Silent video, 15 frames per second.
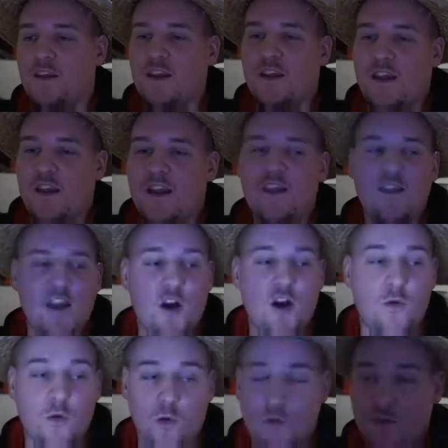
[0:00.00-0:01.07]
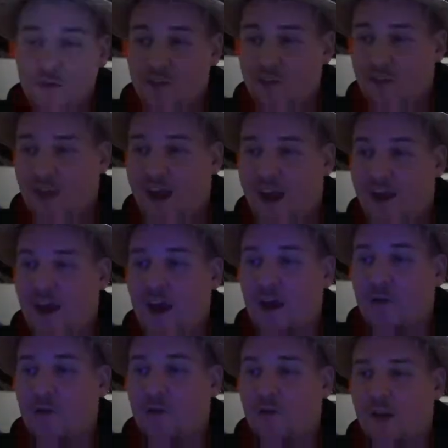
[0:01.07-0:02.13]
in their roles, and I
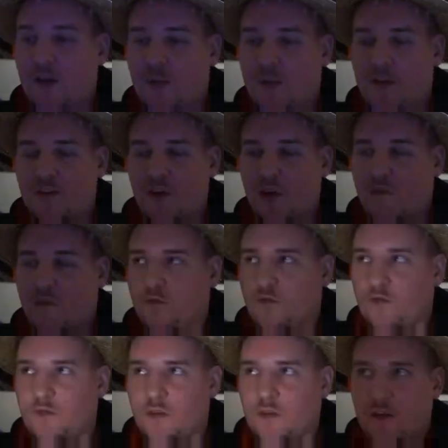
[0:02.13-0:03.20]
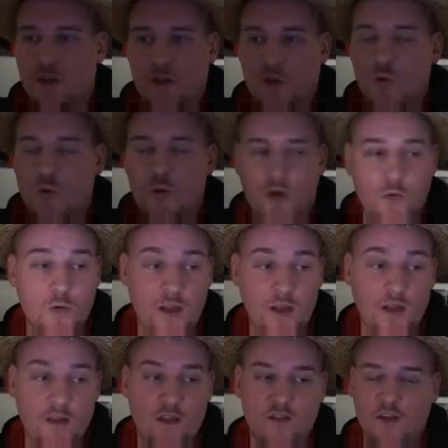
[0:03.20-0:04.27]
understand myself to a degree
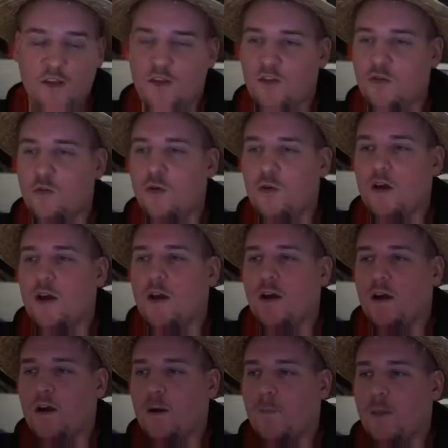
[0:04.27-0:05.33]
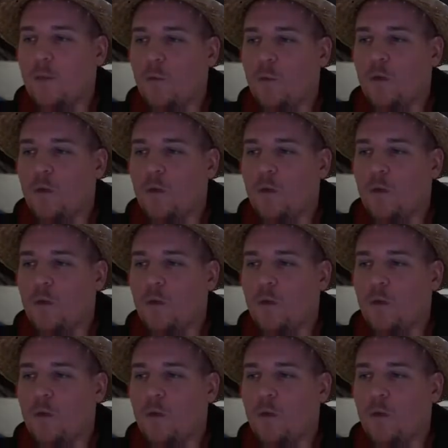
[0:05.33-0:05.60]
in that sense too, we